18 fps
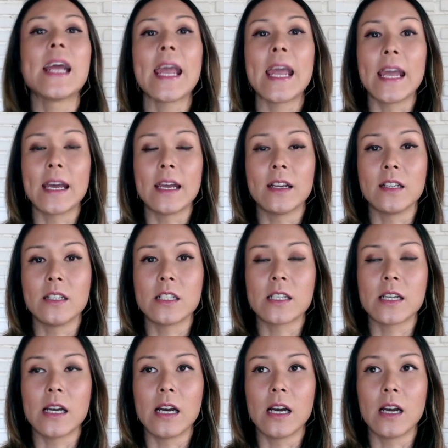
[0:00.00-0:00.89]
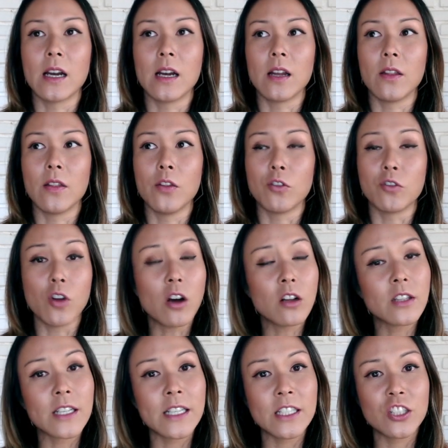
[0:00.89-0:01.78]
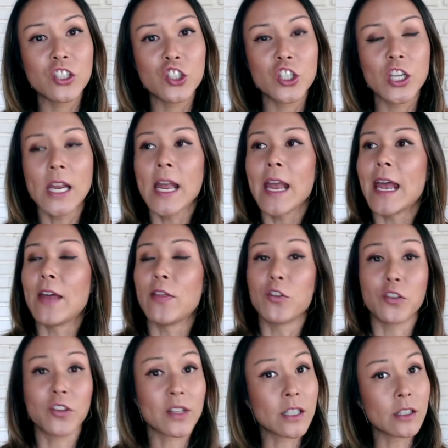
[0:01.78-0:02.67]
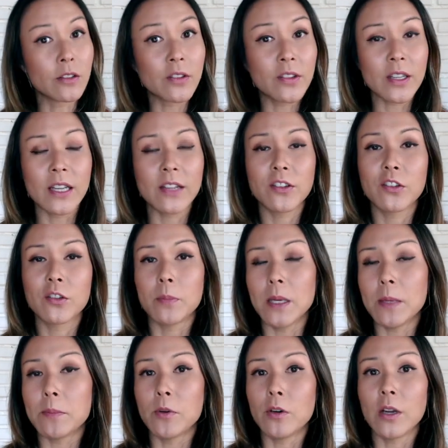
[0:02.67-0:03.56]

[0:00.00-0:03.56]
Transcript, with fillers: And uh, their knowledge and their skill sets to people.